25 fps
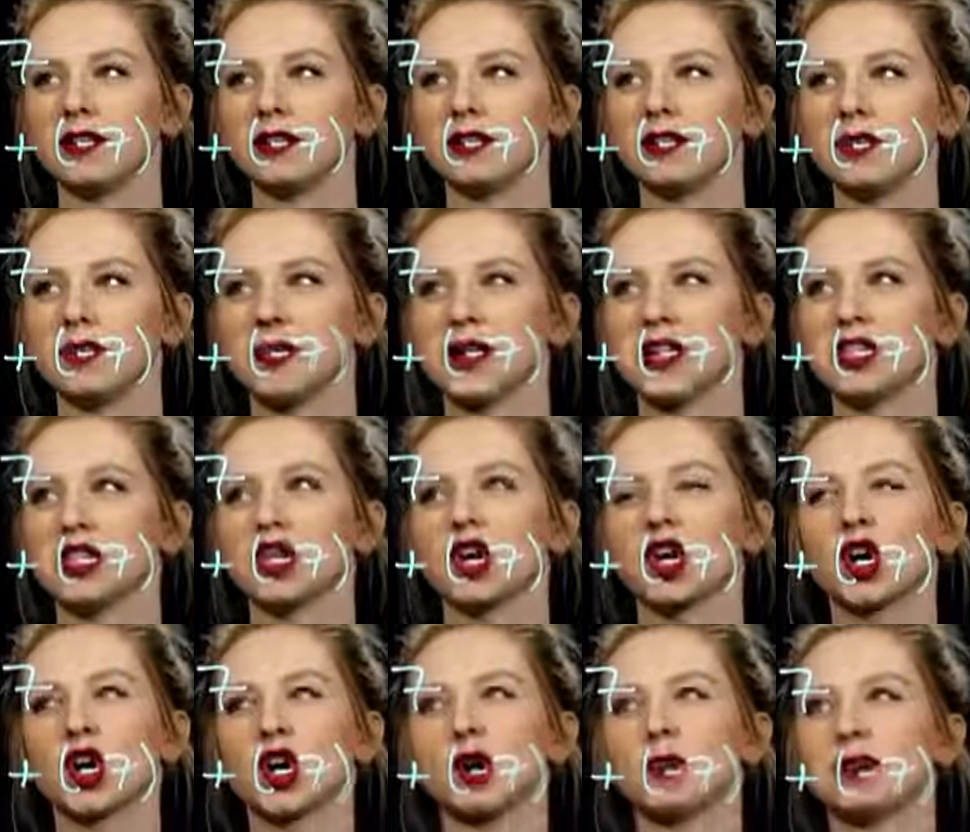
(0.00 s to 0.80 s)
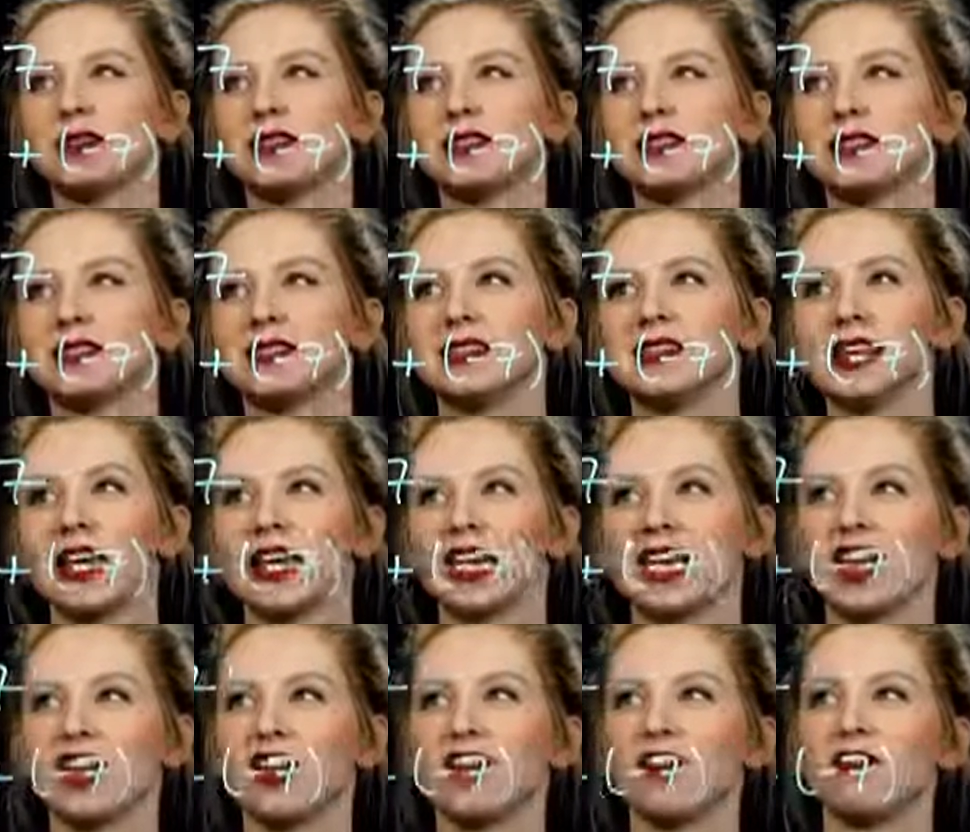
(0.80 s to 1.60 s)
So my term is
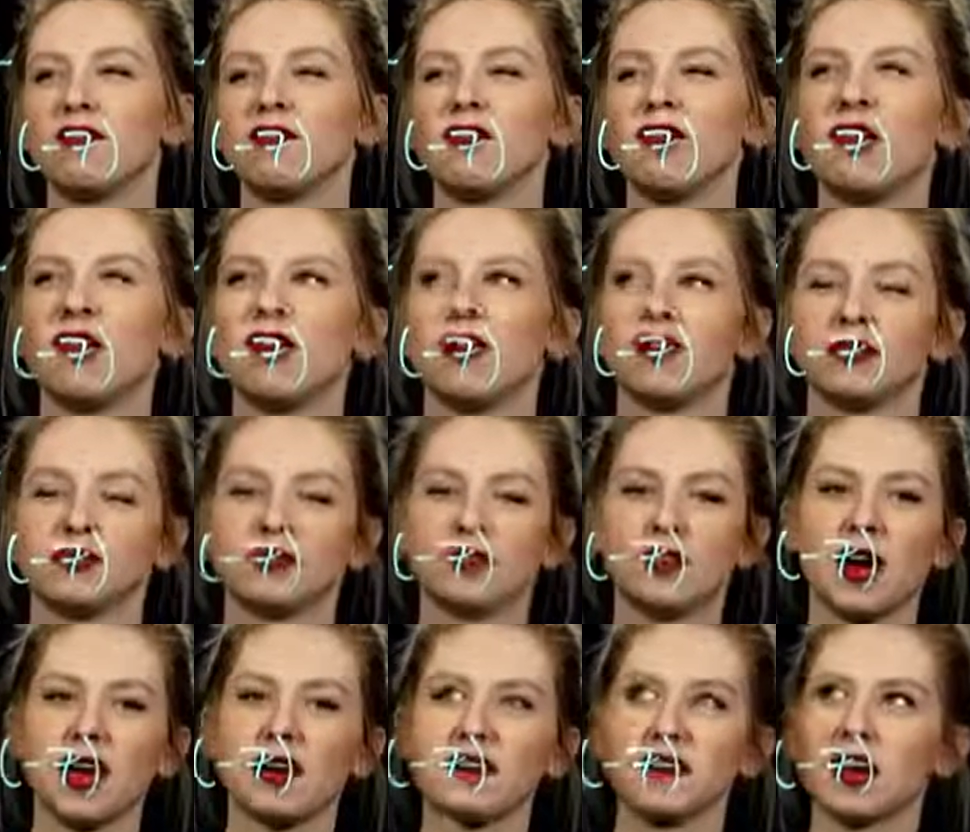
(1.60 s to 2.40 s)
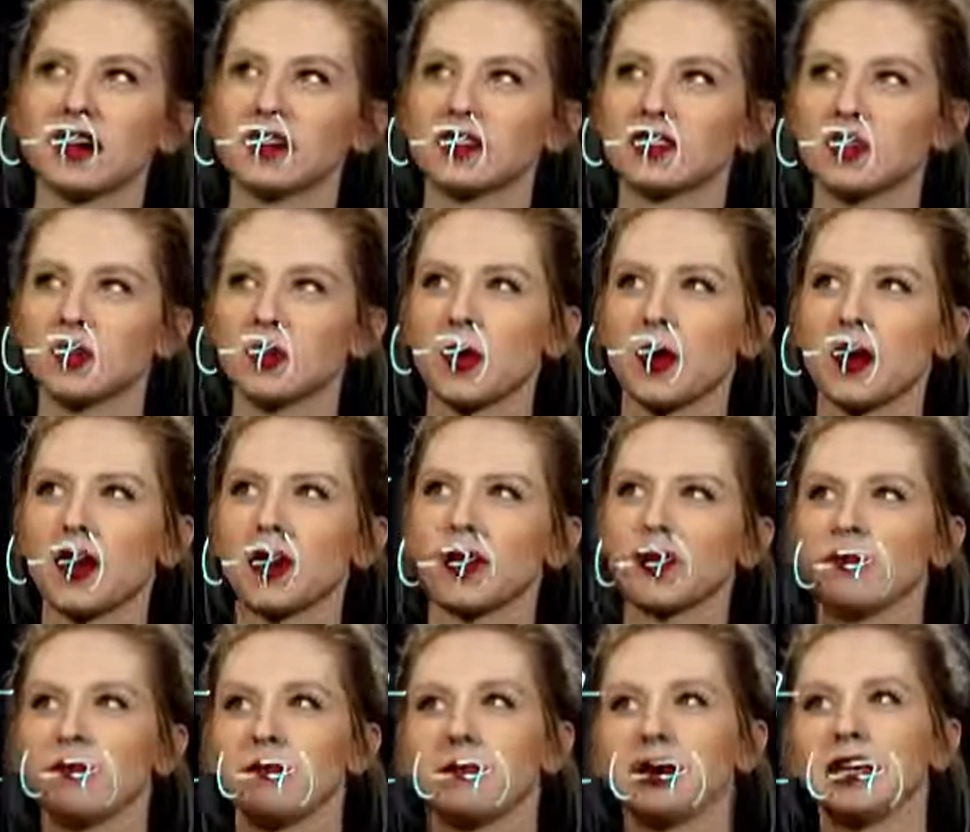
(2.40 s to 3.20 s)
negative 5x
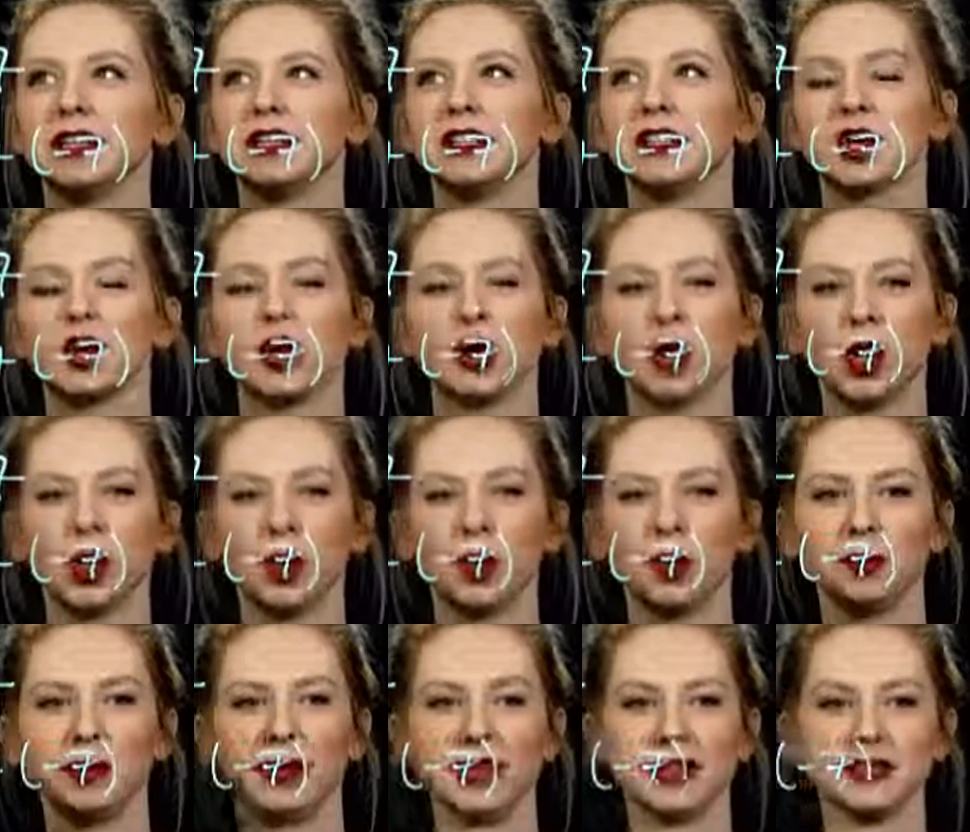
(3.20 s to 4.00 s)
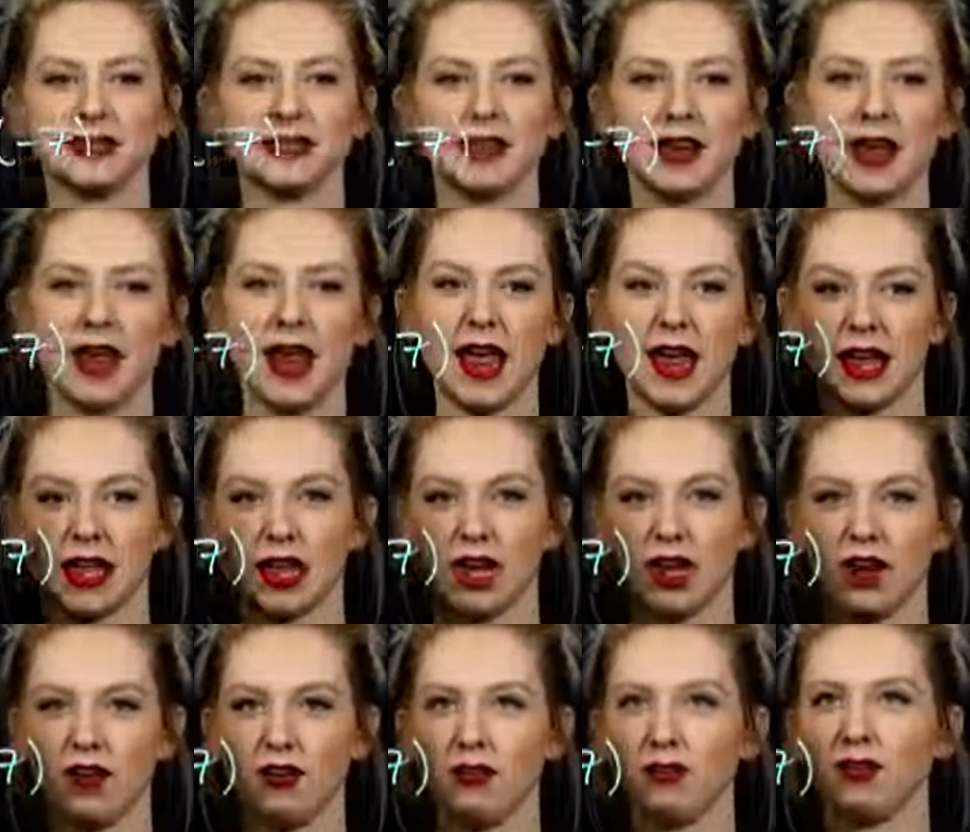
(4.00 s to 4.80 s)
squared, my term is
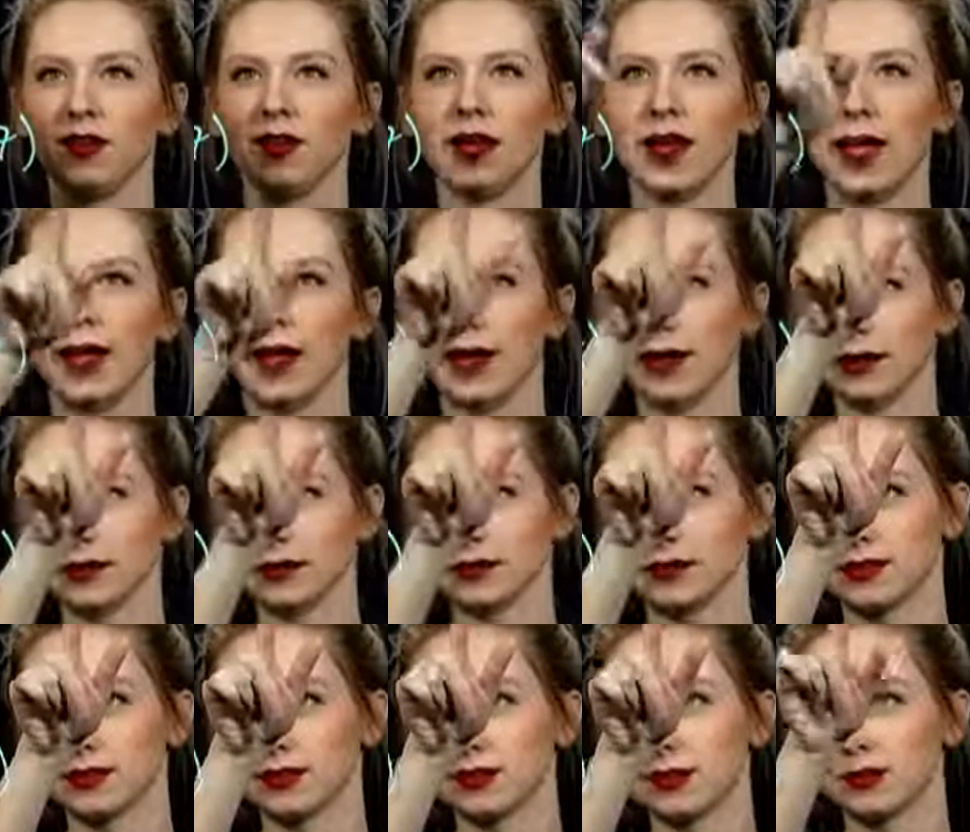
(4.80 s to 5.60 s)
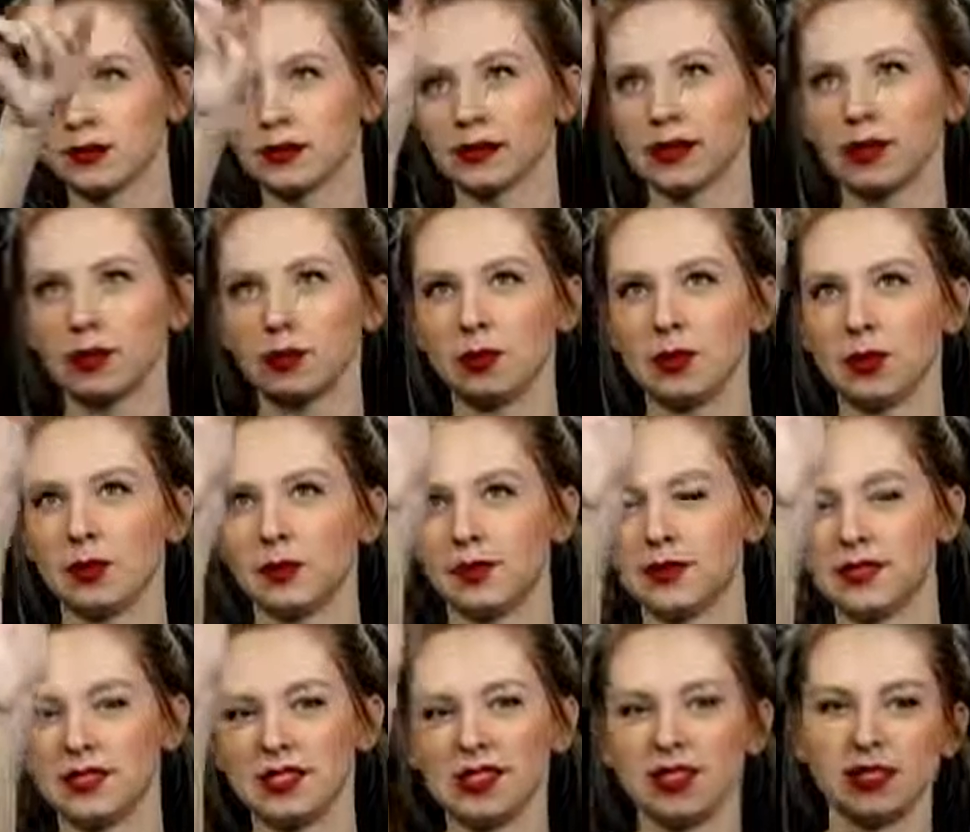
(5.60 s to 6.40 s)
negative x, like we could
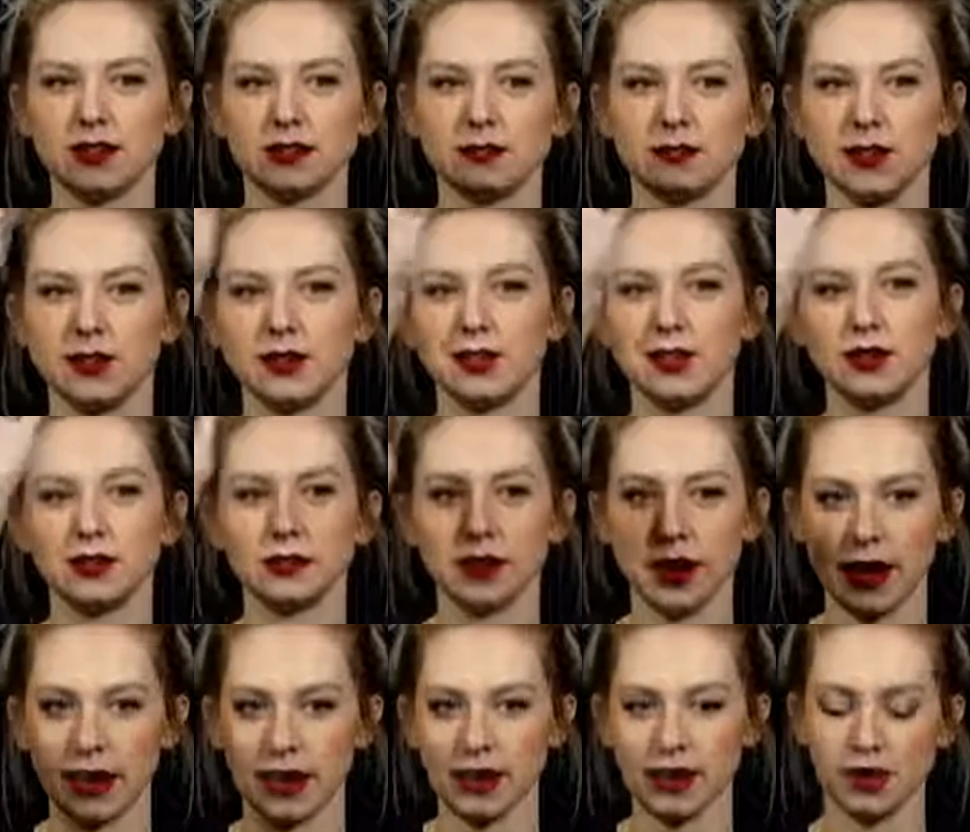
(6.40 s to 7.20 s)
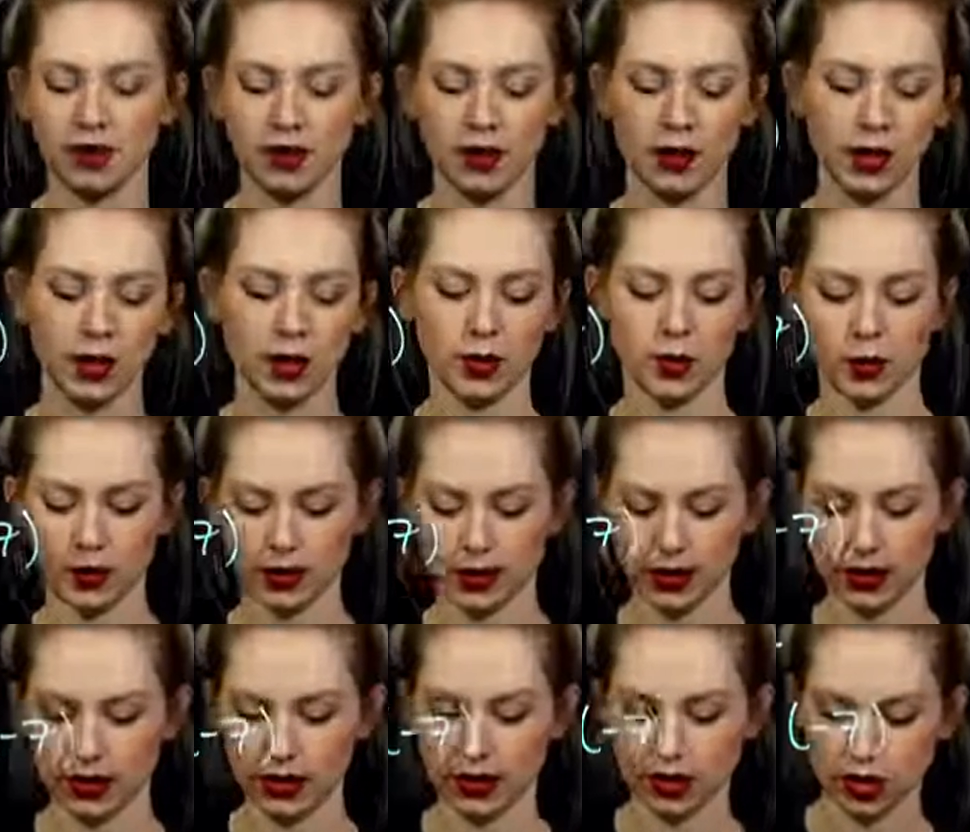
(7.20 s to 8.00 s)
see if we did write it with
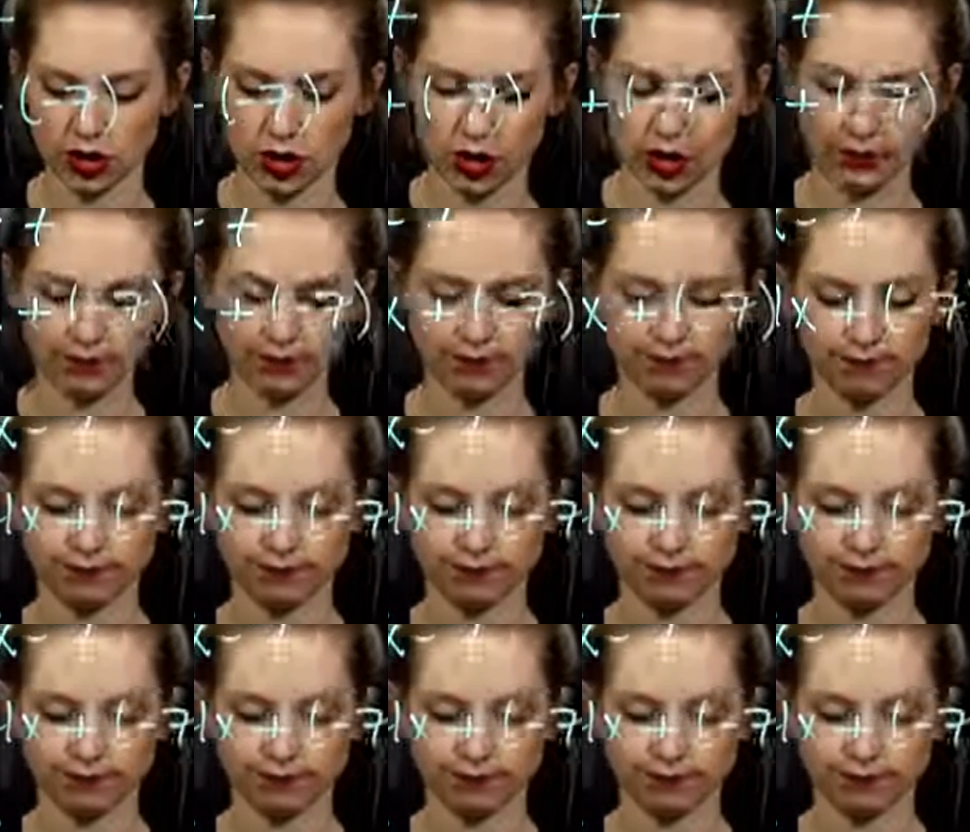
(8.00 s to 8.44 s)
addition.